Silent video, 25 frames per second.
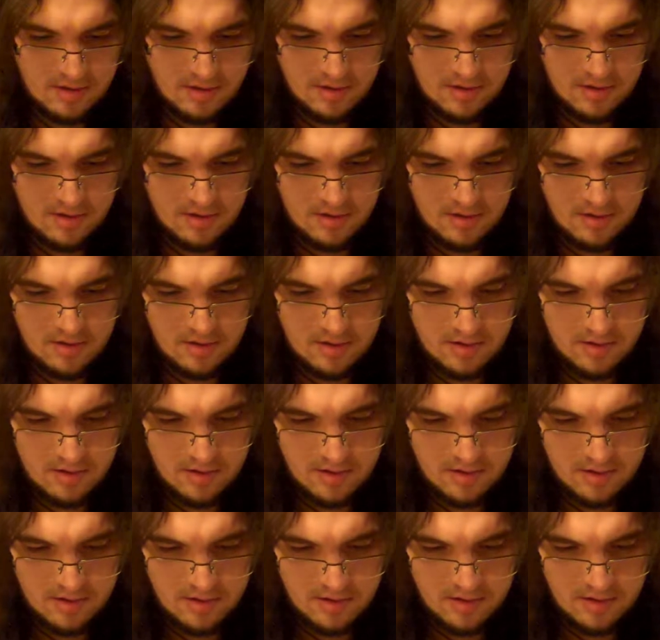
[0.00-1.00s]

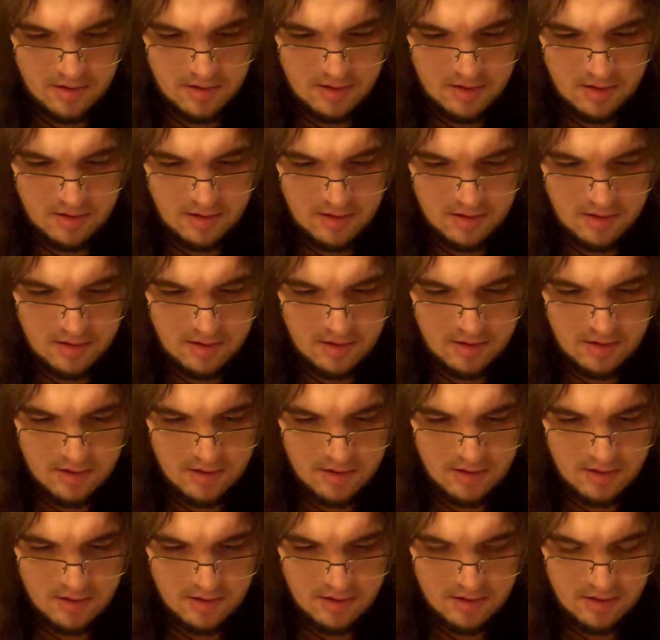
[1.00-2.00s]

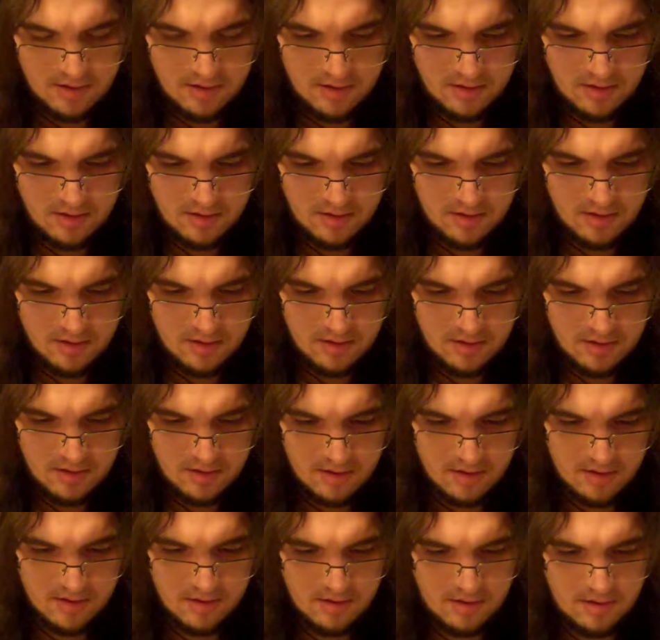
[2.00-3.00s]

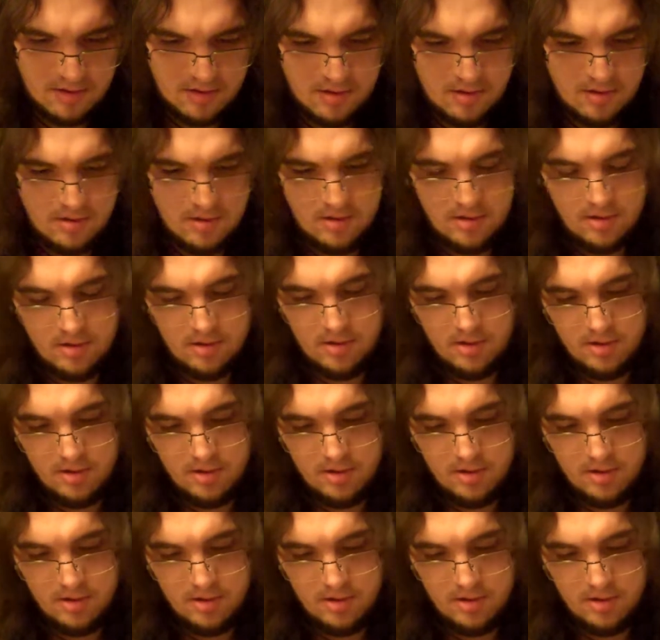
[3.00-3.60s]
Nothing is said.